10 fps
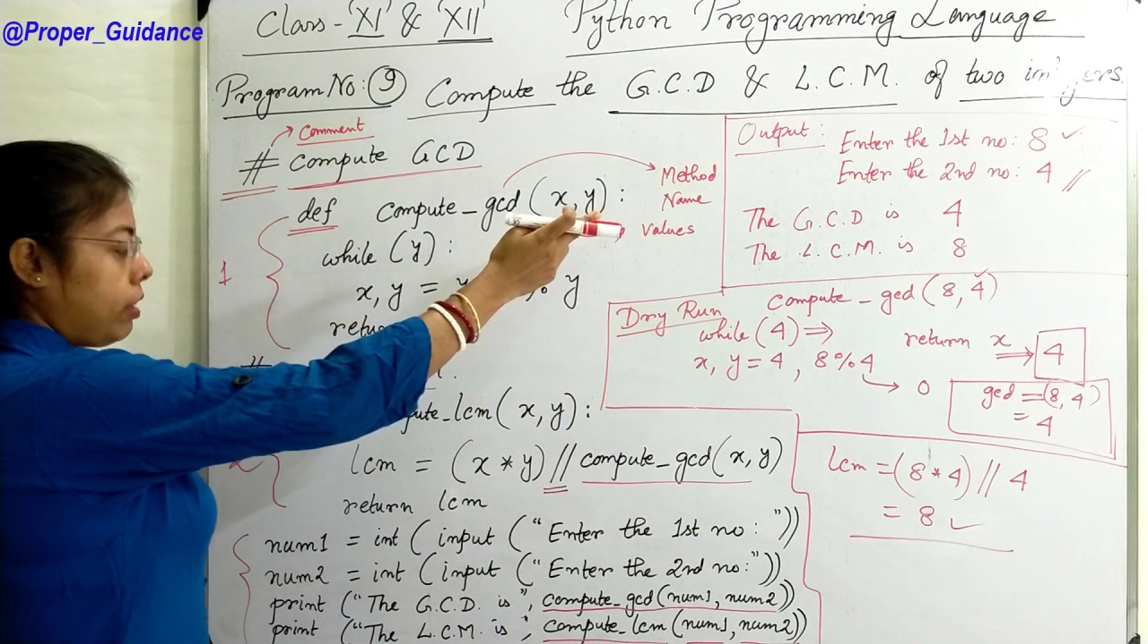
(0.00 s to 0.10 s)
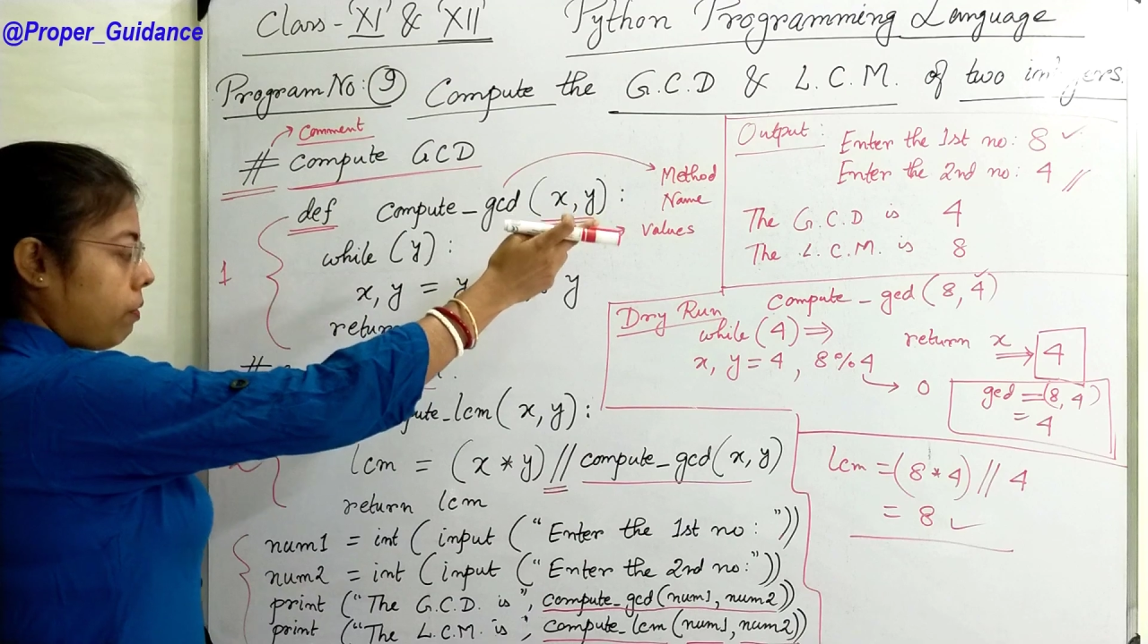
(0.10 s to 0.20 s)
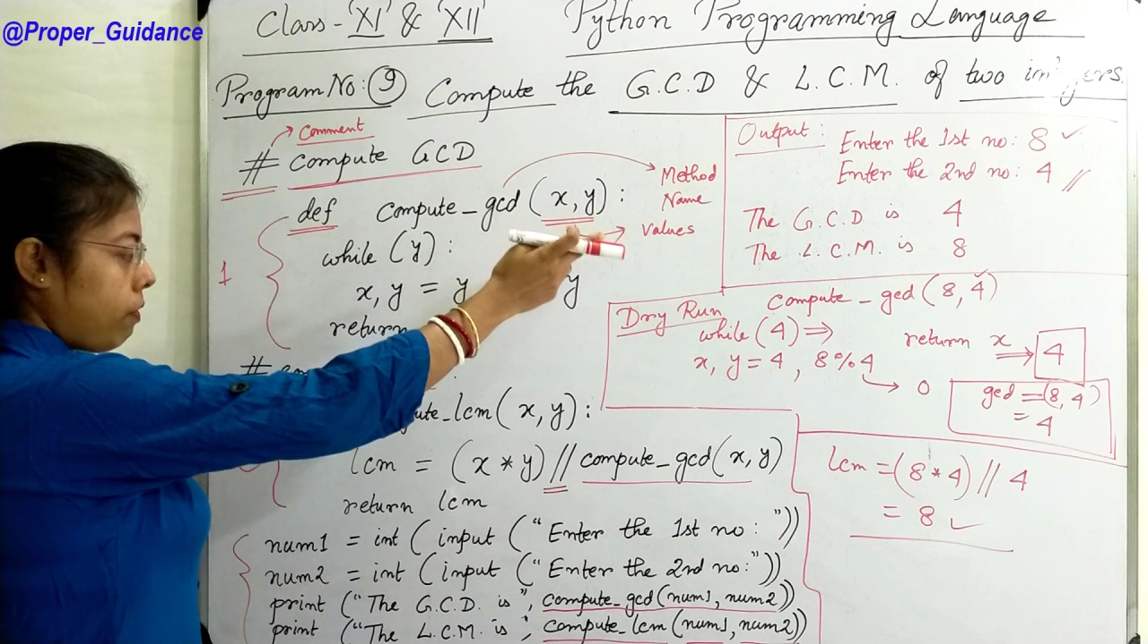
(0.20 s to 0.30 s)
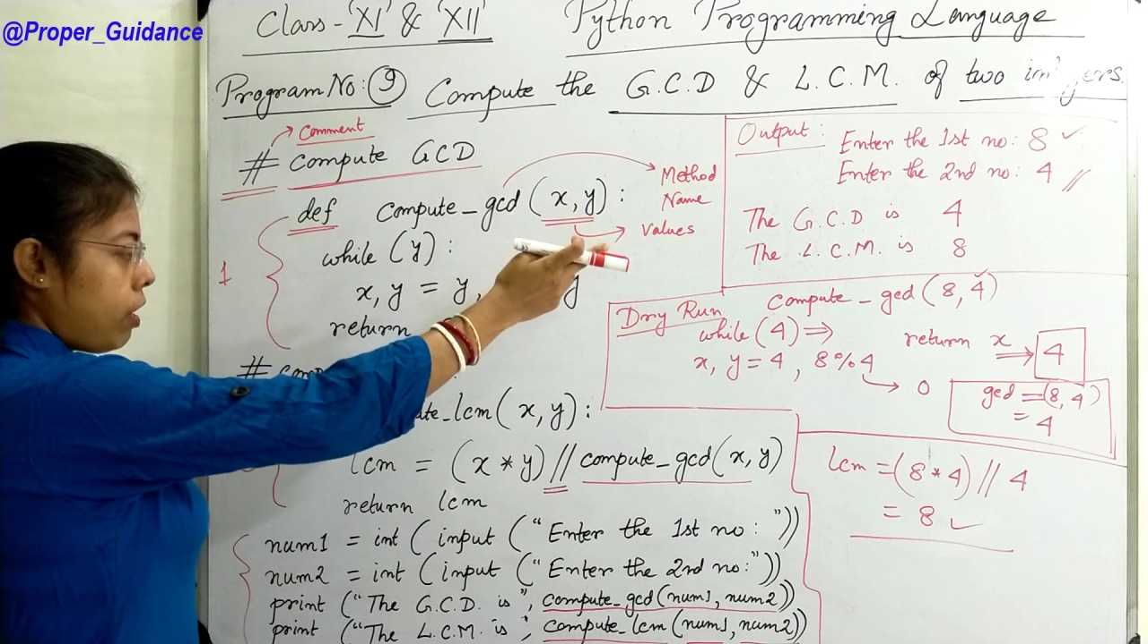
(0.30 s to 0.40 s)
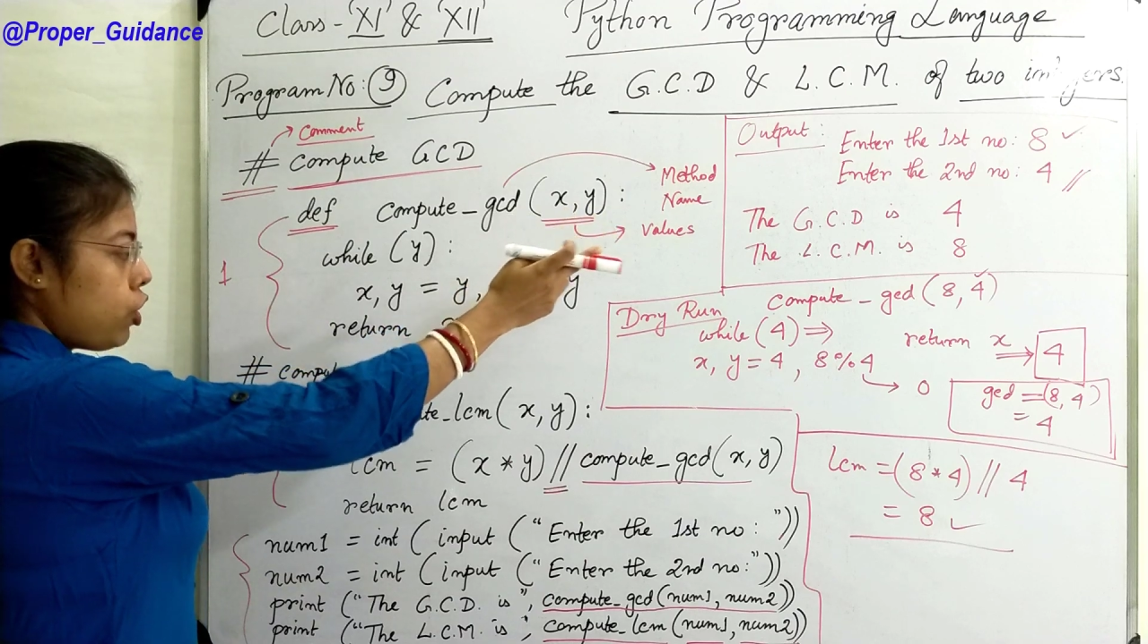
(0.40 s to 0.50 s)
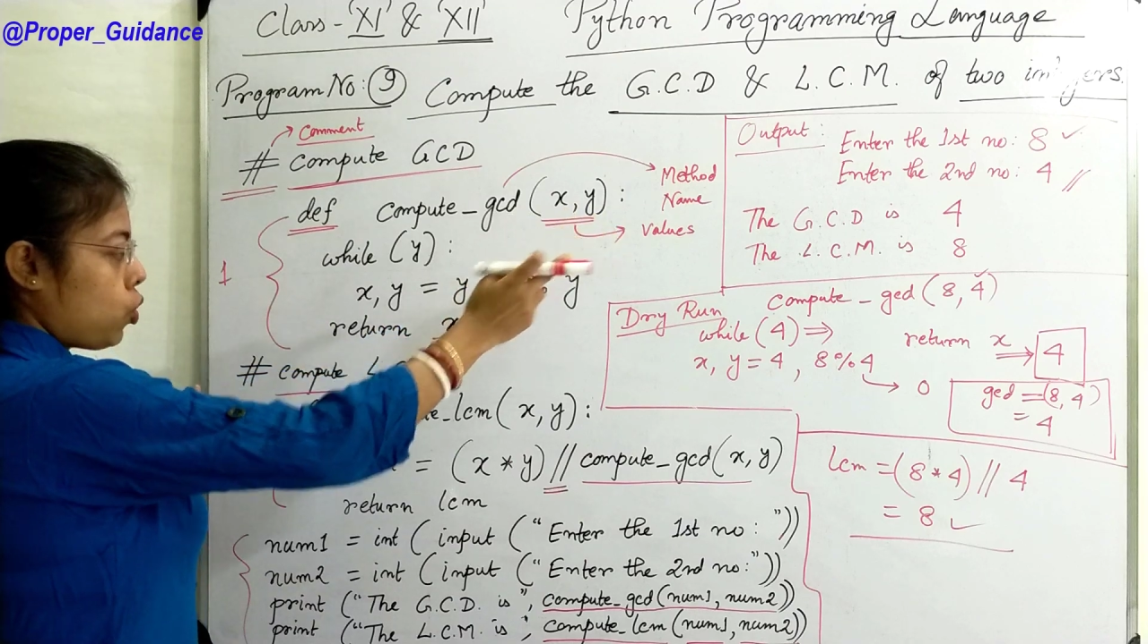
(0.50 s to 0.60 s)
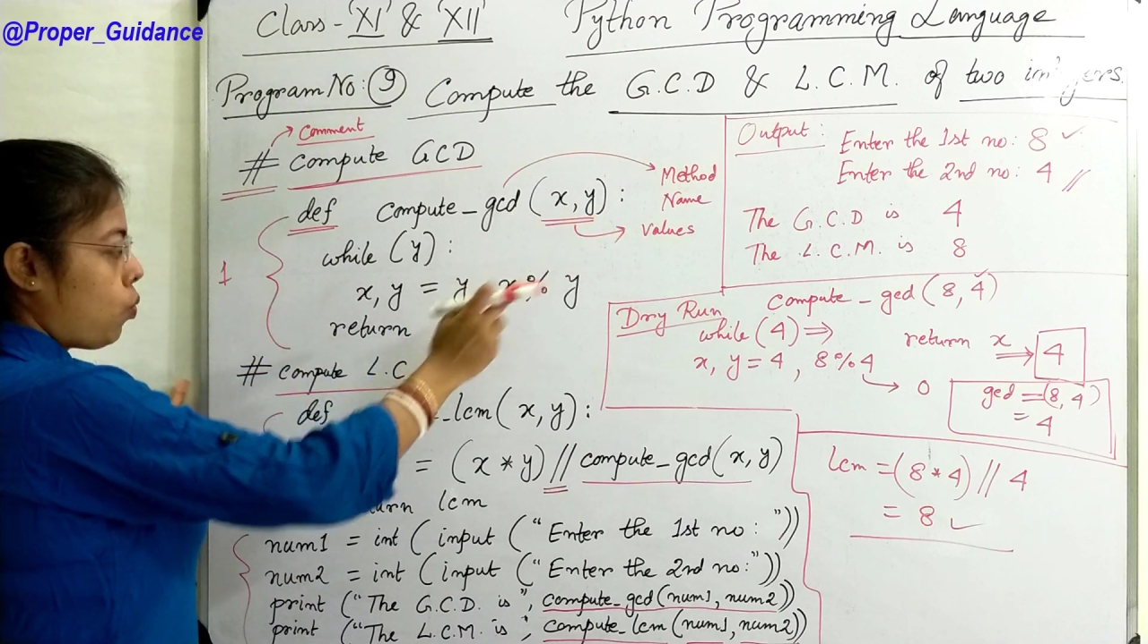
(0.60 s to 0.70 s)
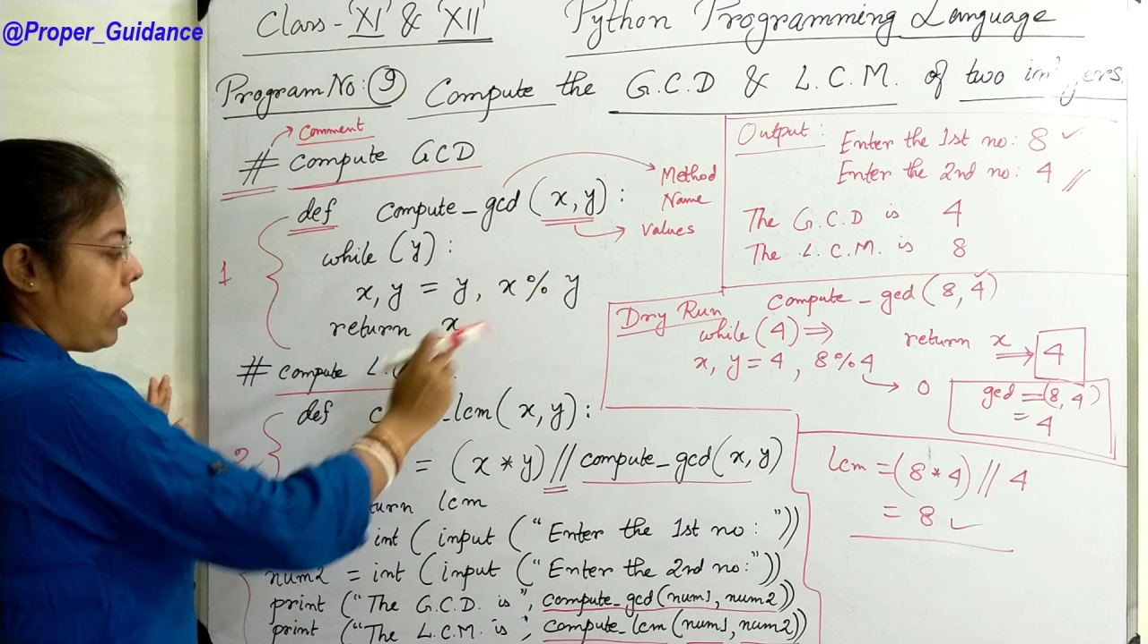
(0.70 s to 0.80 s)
the first